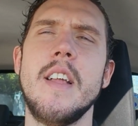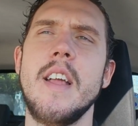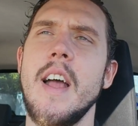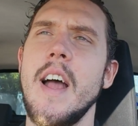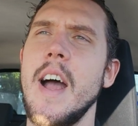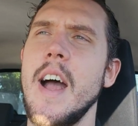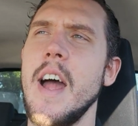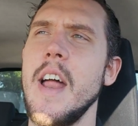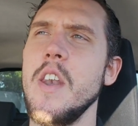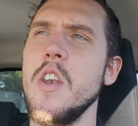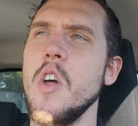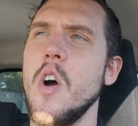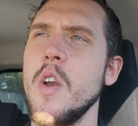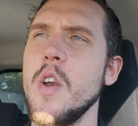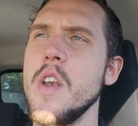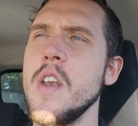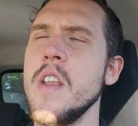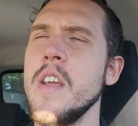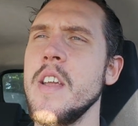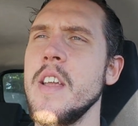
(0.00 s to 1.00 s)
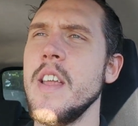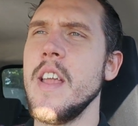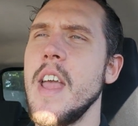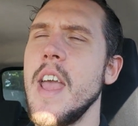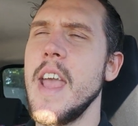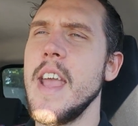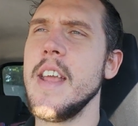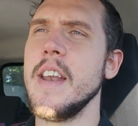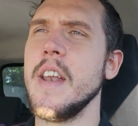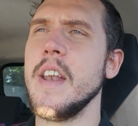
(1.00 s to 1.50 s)

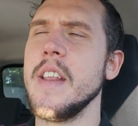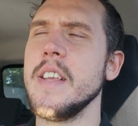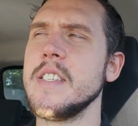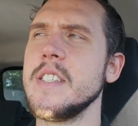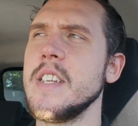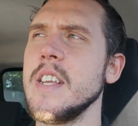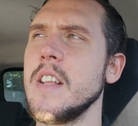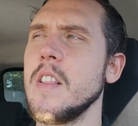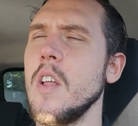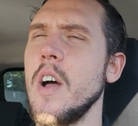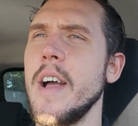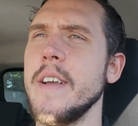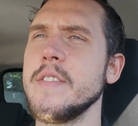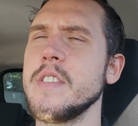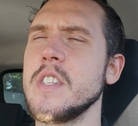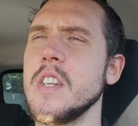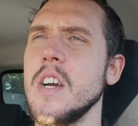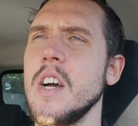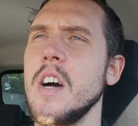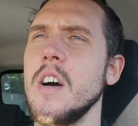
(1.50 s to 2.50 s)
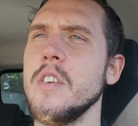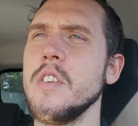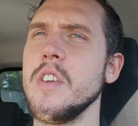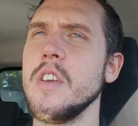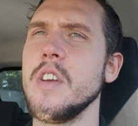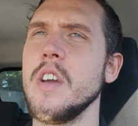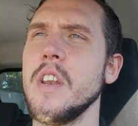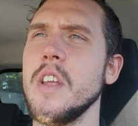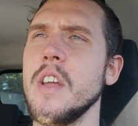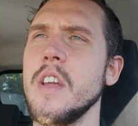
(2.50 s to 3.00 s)
non-hedonistic lifestyle.
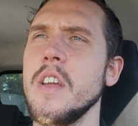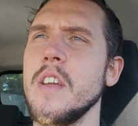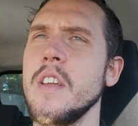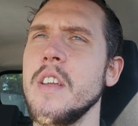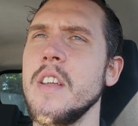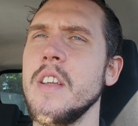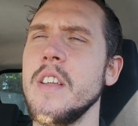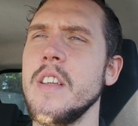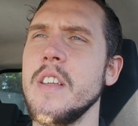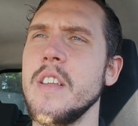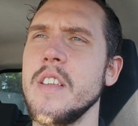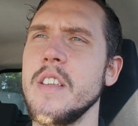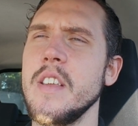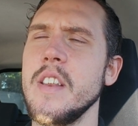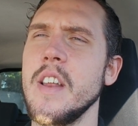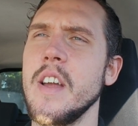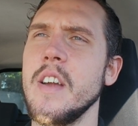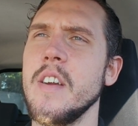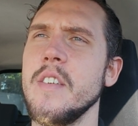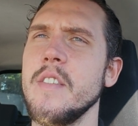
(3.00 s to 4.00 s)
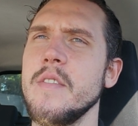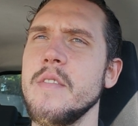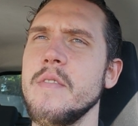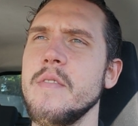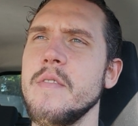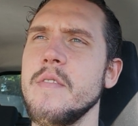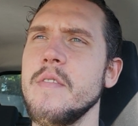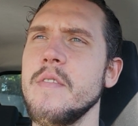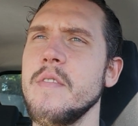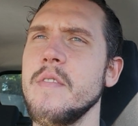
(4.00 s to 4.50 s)
You're going to, you know,
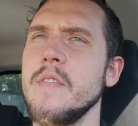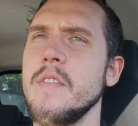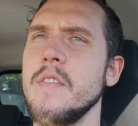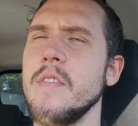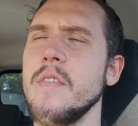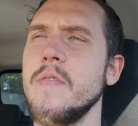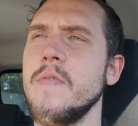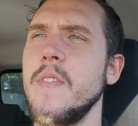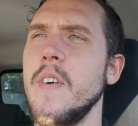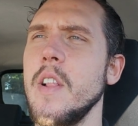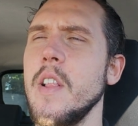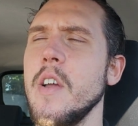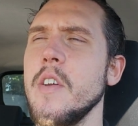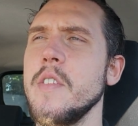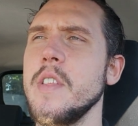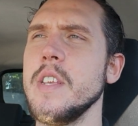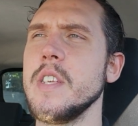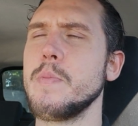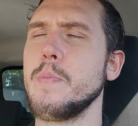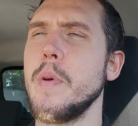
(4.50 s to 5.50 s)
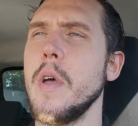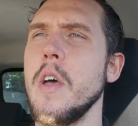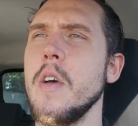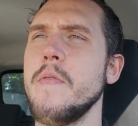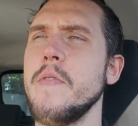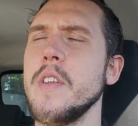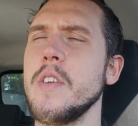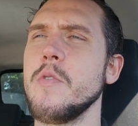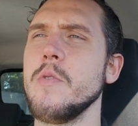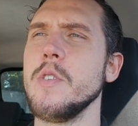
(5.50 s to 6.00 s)
follow this
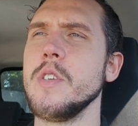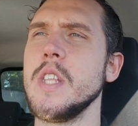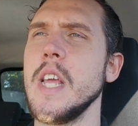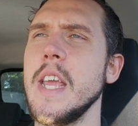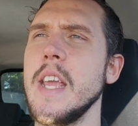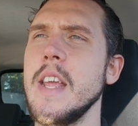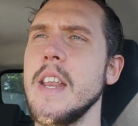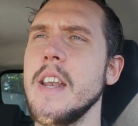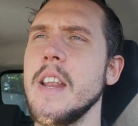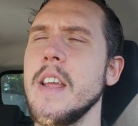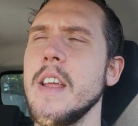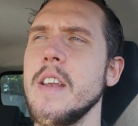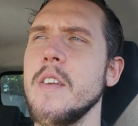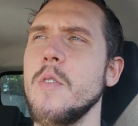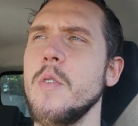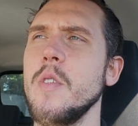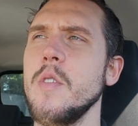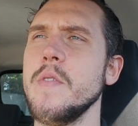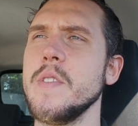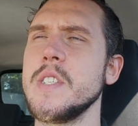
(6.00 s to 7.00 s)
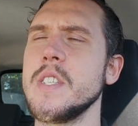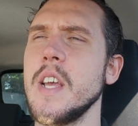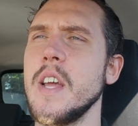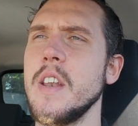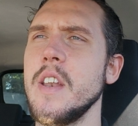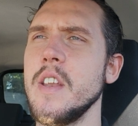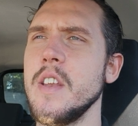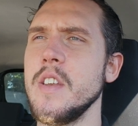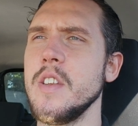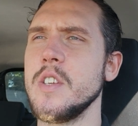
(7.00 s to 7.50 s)
perfect routine and all of a
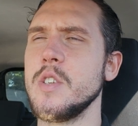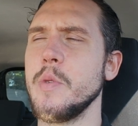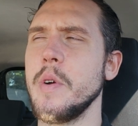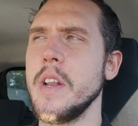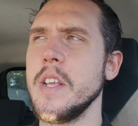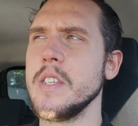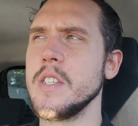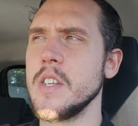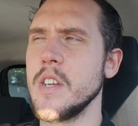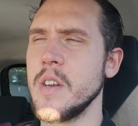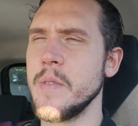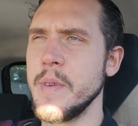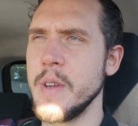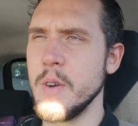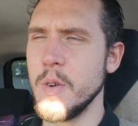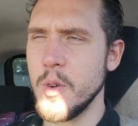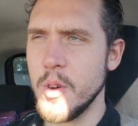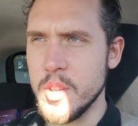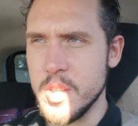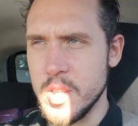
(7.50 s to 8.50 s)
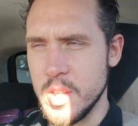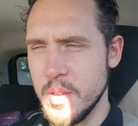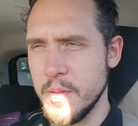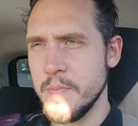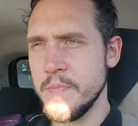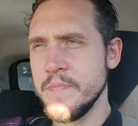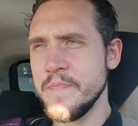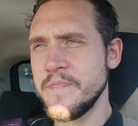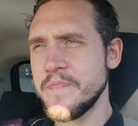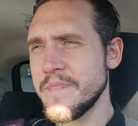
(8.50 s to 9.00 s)
sudden in your 20s are going to be
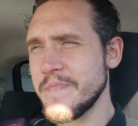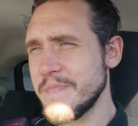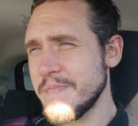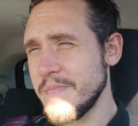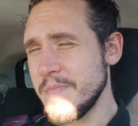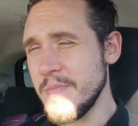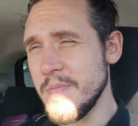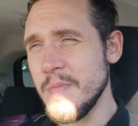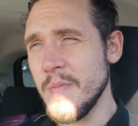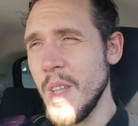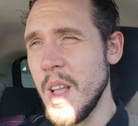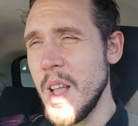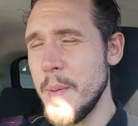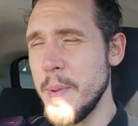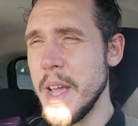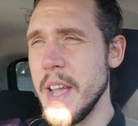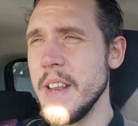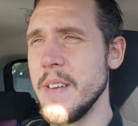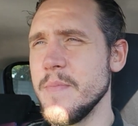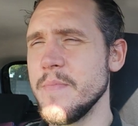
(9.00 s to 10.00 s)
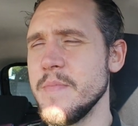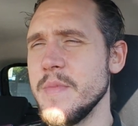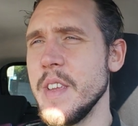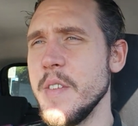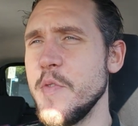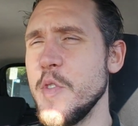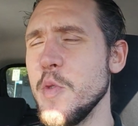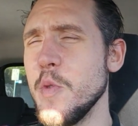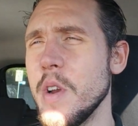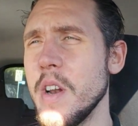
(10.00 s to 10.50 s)
awesome. I mean,
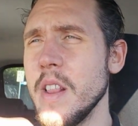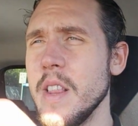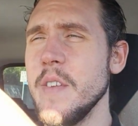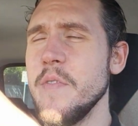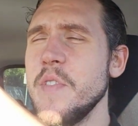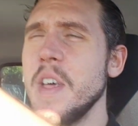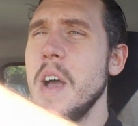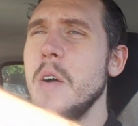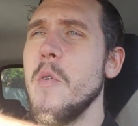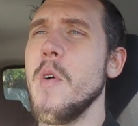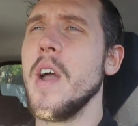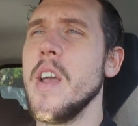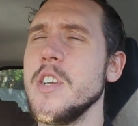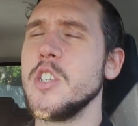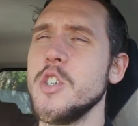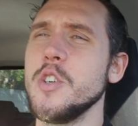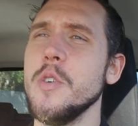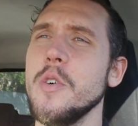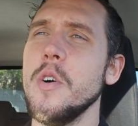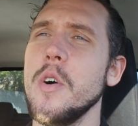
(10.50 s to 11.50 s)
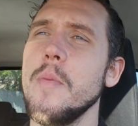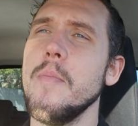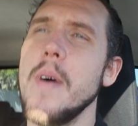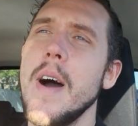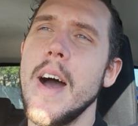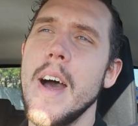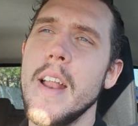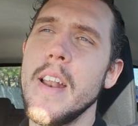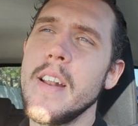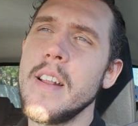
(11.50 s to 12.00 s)
if you want to live that way, sure,
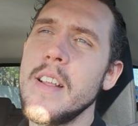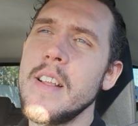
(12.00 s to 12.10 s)
but